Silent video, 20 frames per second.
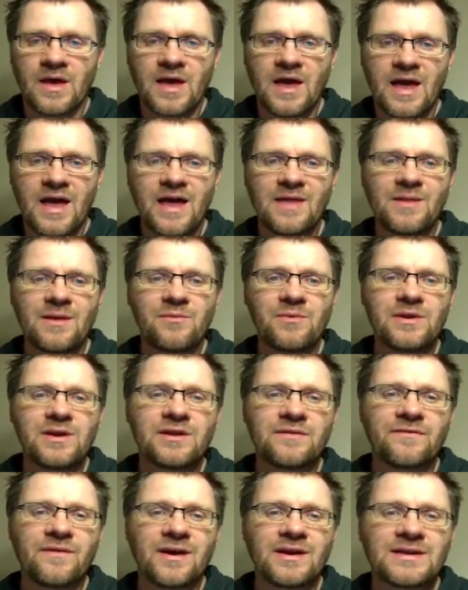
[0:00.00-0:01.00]
And then we need
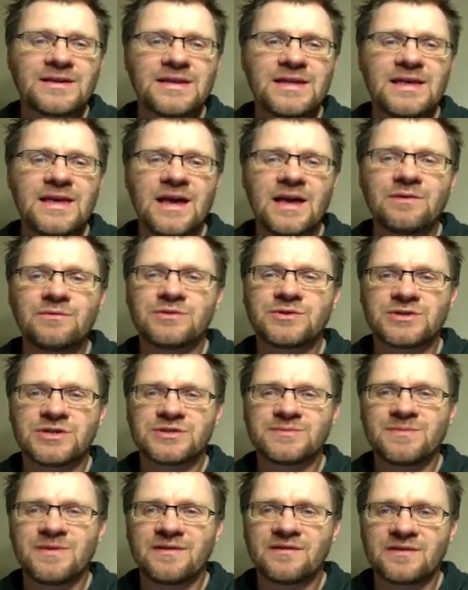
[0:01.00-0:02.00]
to find tn, which
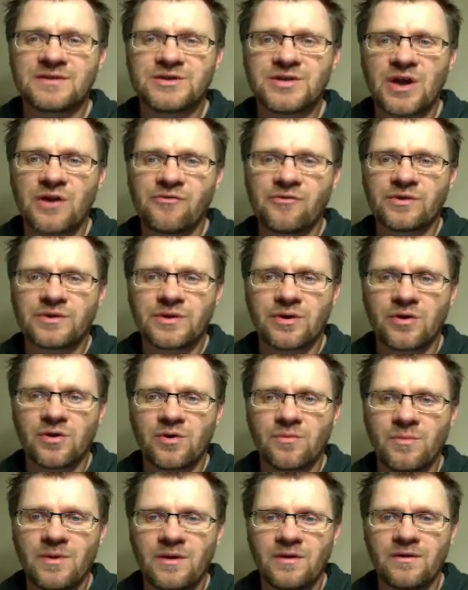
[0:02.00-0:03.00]
just means a general
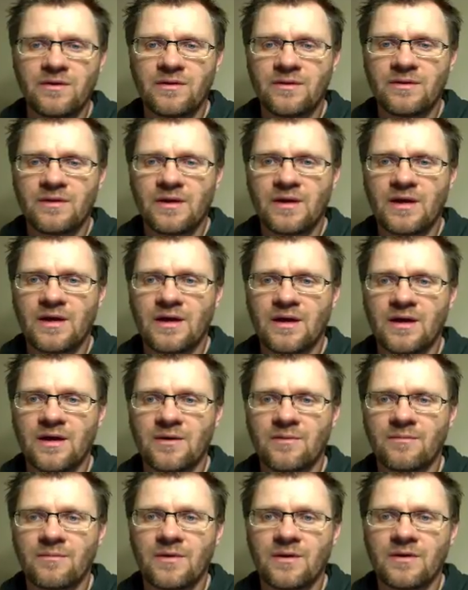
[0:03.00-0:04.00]
term.
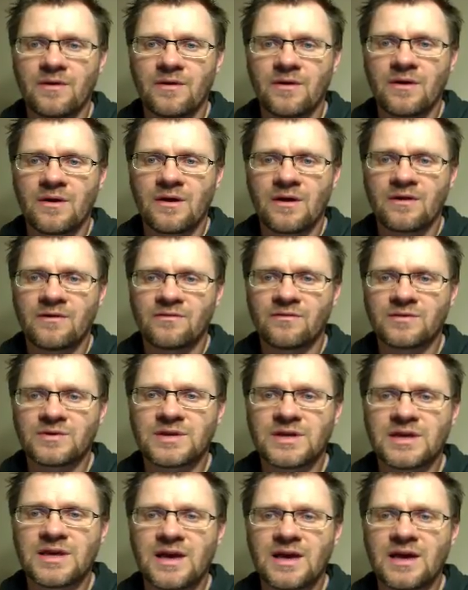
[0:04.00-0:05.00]
So
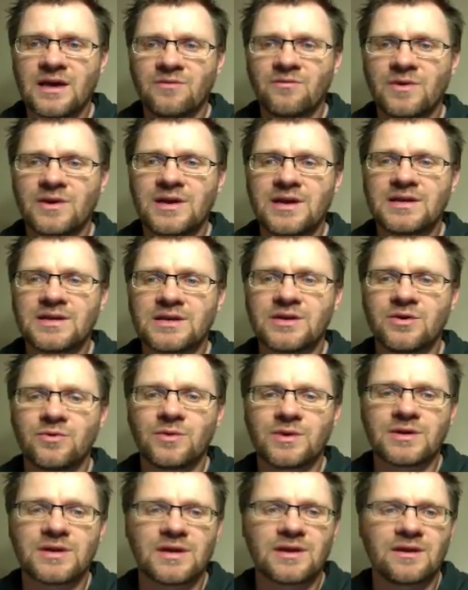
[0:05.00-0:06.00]
tn, we need to know
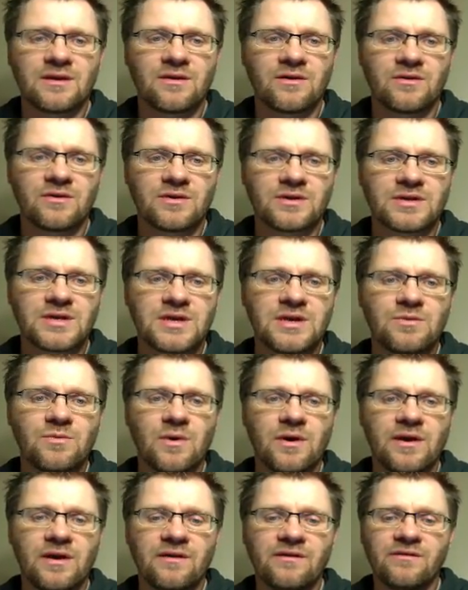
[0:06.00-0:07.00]
what
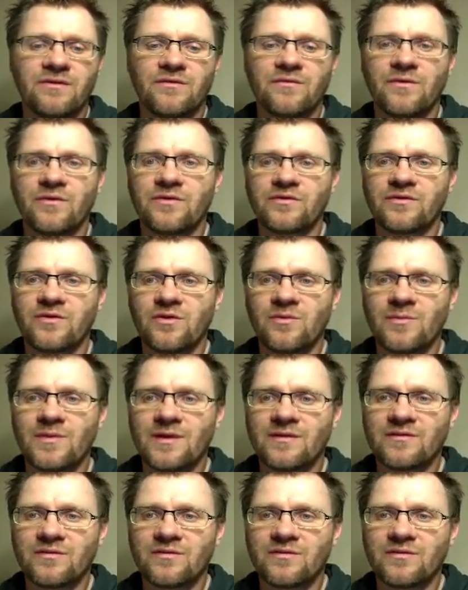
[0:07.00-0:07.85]
t1 is, our first term, that's